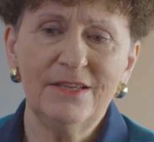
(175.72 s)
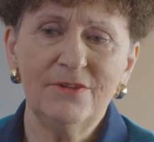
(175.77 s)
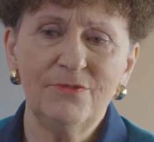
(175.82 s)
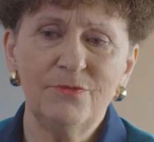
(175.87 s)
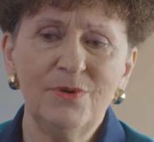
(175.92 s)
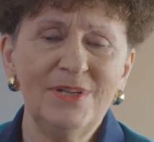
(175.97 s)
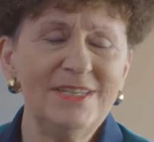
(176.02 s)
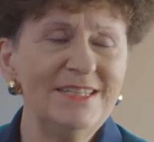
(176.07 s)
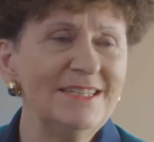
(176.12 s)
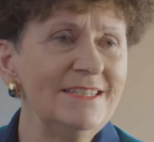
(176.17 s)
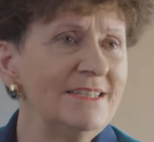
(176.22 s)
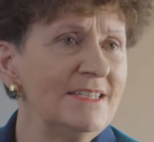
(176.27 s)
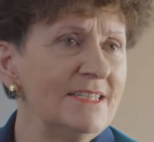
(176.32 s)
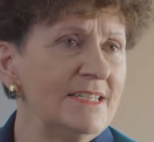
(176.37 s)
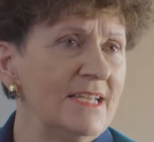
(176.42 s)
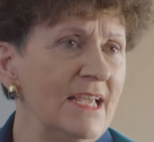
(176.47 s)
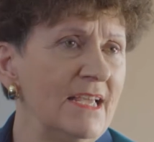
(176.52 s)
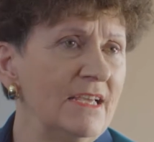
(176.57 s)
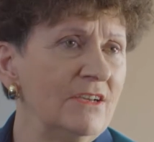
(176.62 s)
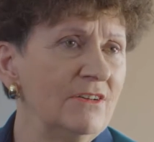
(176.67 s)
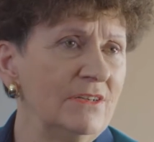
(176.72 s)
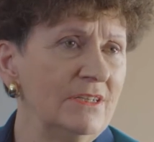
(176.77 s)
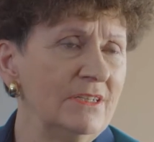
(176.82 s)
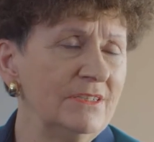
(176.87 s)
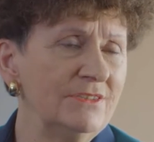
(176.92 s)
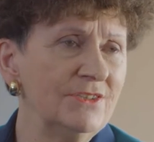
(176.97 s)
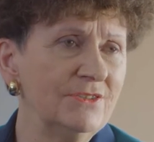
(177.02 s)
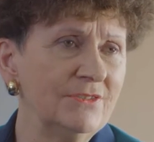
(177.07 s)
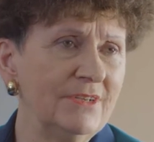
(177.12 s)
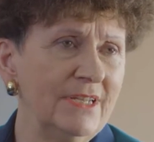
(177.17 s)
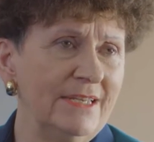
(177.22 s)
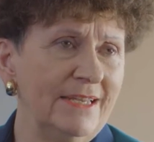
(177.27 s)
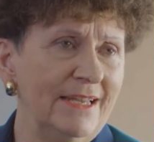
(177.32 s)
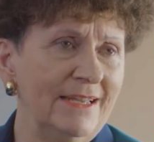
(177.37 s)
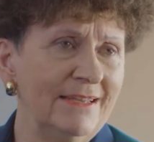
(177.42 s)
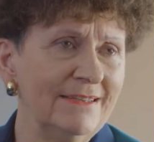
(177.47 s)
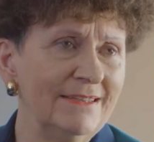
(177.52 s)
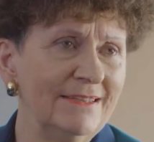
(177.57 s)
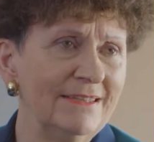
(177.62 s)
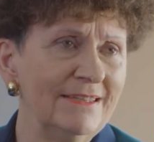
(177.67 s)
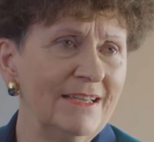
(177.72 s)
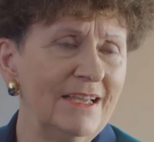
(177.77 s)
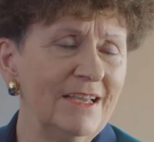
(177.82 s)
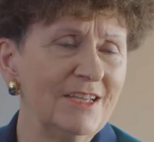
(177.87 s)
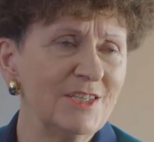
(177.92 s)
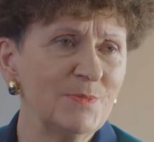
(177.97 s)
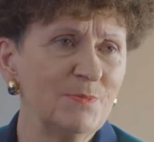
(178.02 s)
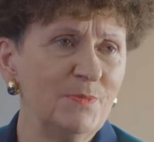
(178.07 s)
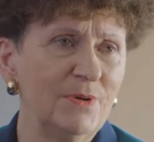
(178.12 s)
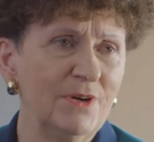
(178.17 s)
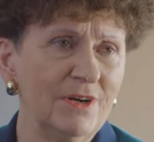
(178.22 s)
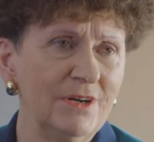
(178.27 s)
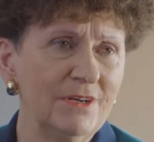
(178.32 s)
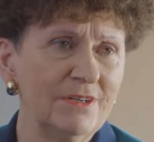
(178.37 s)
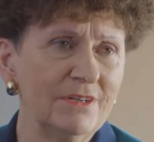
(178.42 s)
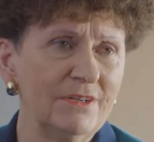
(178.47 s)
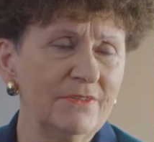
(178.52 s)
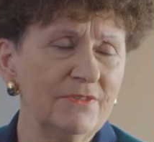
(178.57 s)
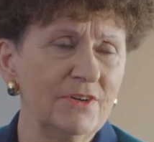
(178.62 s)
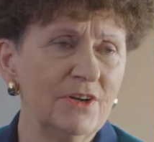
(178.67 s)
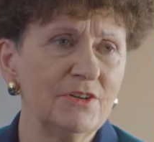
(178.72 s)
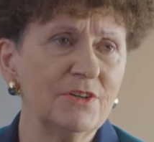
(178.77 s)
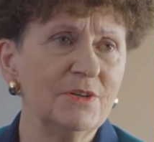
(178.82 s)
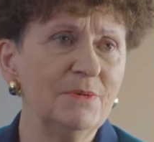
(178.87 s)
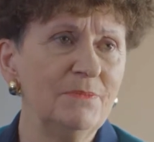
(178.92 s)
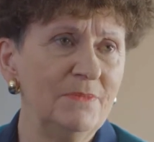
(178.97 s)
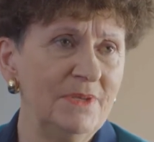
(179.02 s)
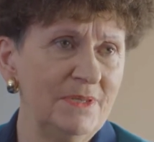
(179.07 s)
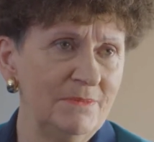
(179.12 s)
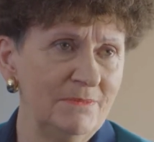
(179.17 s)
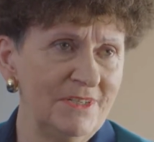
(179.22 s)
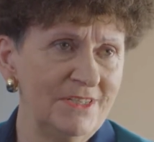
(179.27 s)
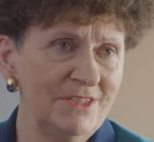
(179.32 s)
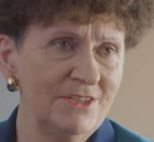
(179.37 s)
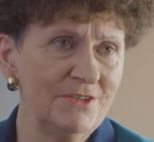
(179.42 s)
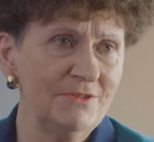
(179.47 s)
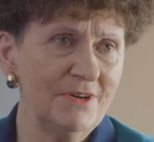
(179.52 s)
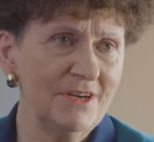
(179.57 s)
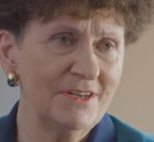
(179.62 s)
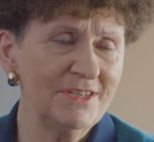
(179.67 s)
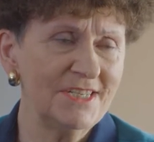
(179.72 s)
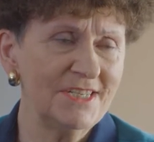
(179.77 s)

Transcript: If we didn't take on training as part of our commitment to our